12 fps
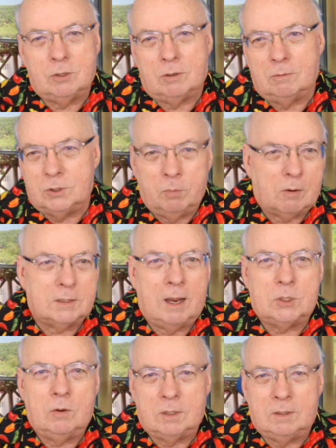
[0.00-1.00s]
eating
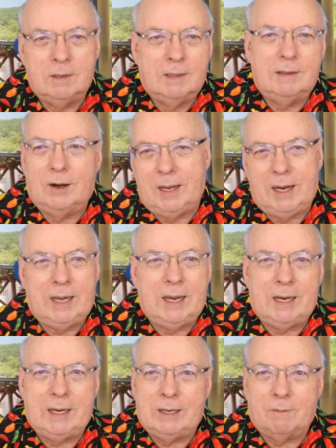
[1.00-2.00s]
different food than you're
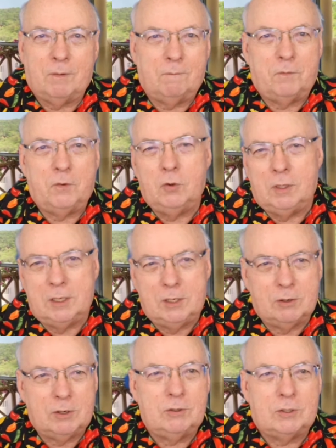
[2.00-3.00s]
used to eating and
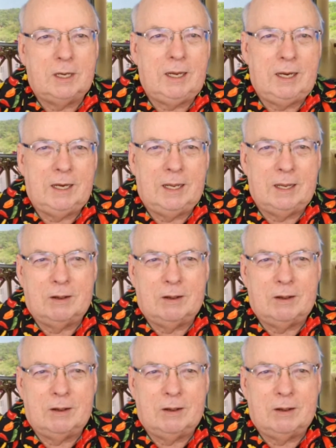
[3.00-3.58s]
all that kind of stuff.